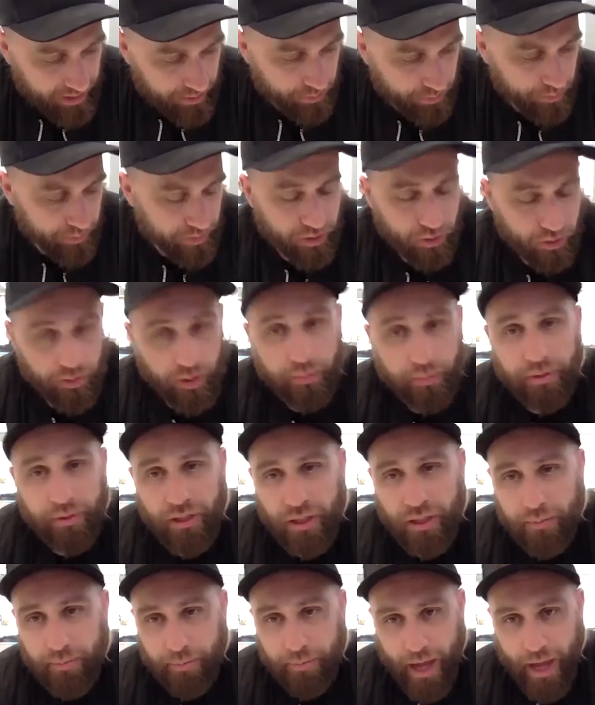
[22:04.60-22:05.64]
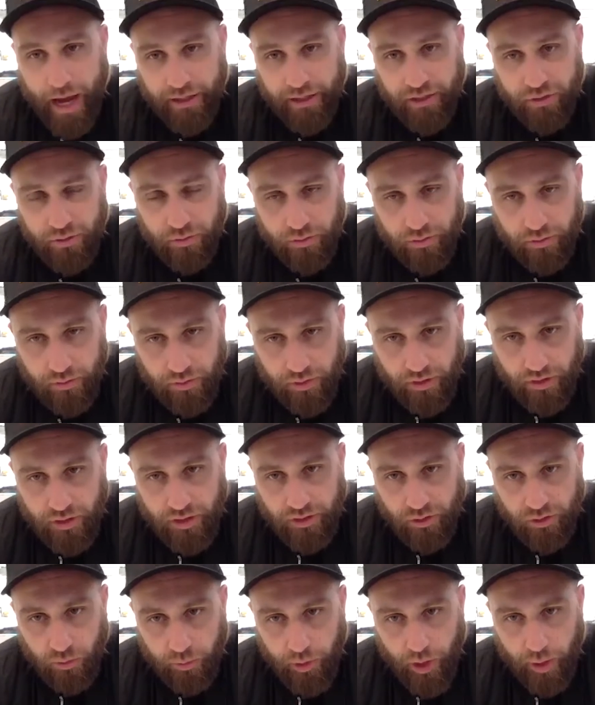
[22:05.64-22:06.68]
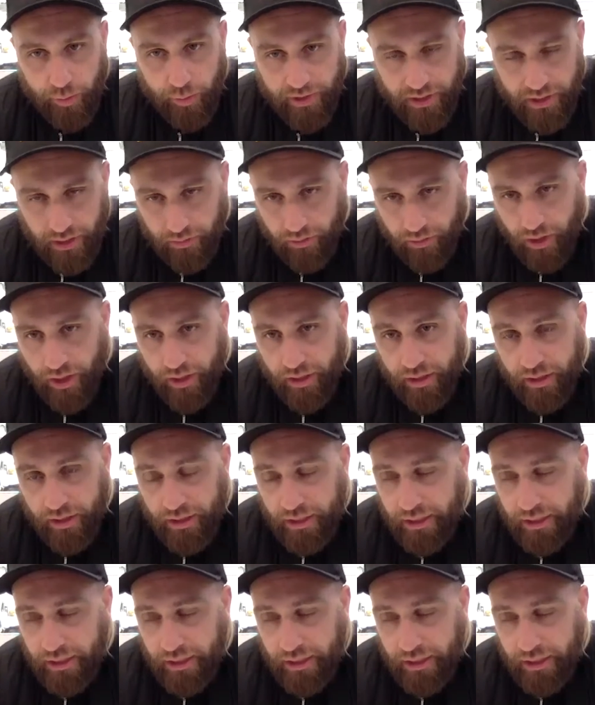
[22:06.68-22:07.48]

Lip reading: so I'm going to come back to this whole purpose thing, right?